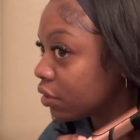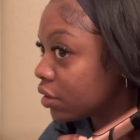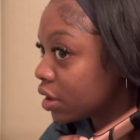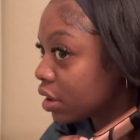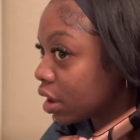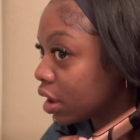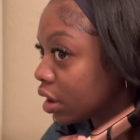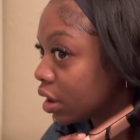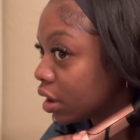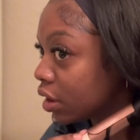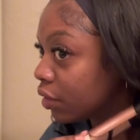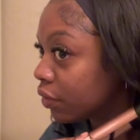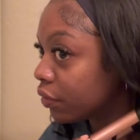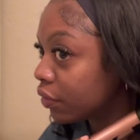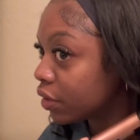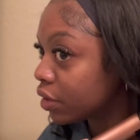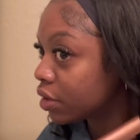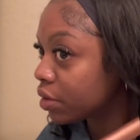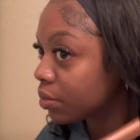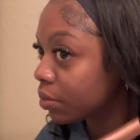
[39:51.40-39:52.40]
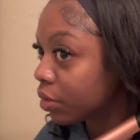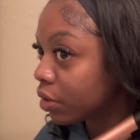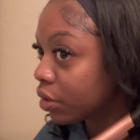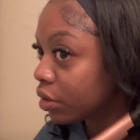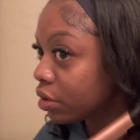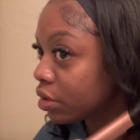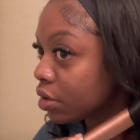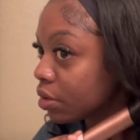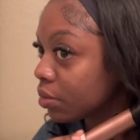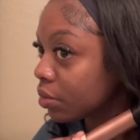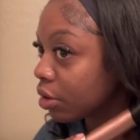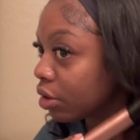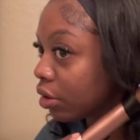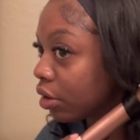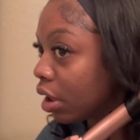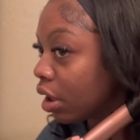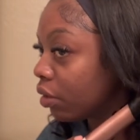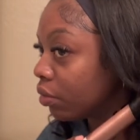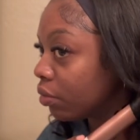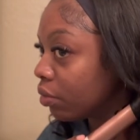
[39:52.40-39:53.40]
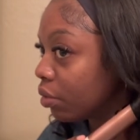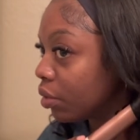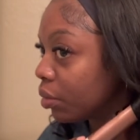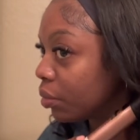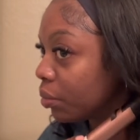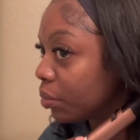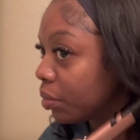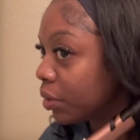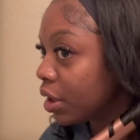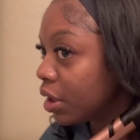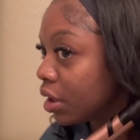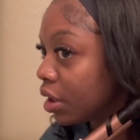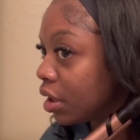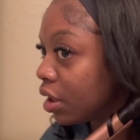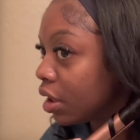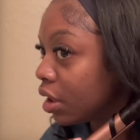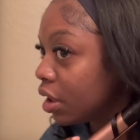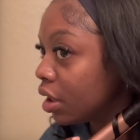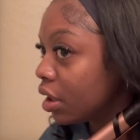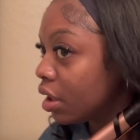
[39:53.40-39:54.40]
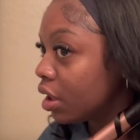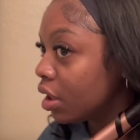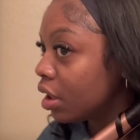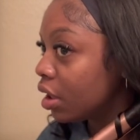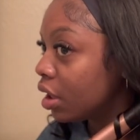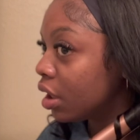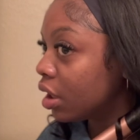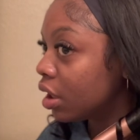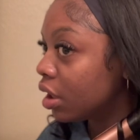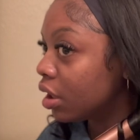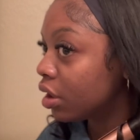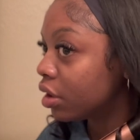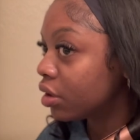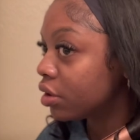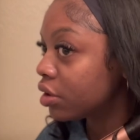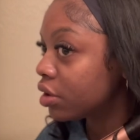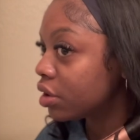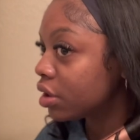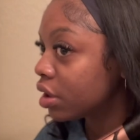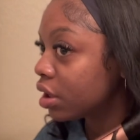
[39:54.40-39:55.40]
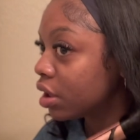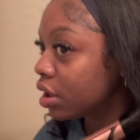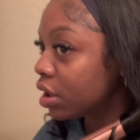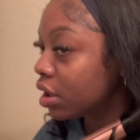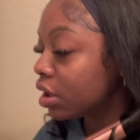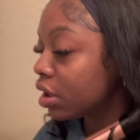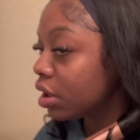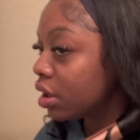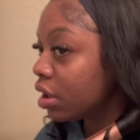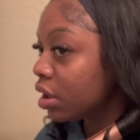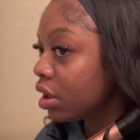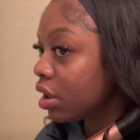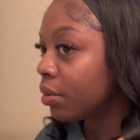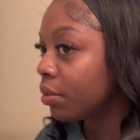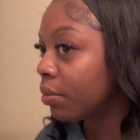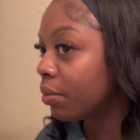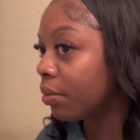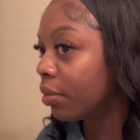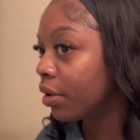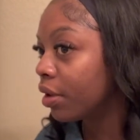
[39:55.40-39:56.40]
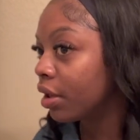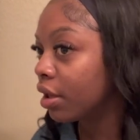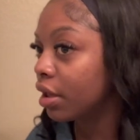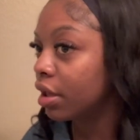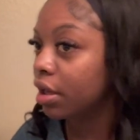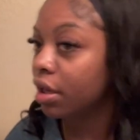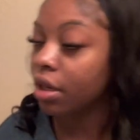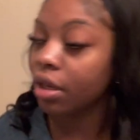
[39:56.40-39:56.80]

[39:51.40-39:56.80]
to get done for tomorrow. Tomorrow I won't be singing, but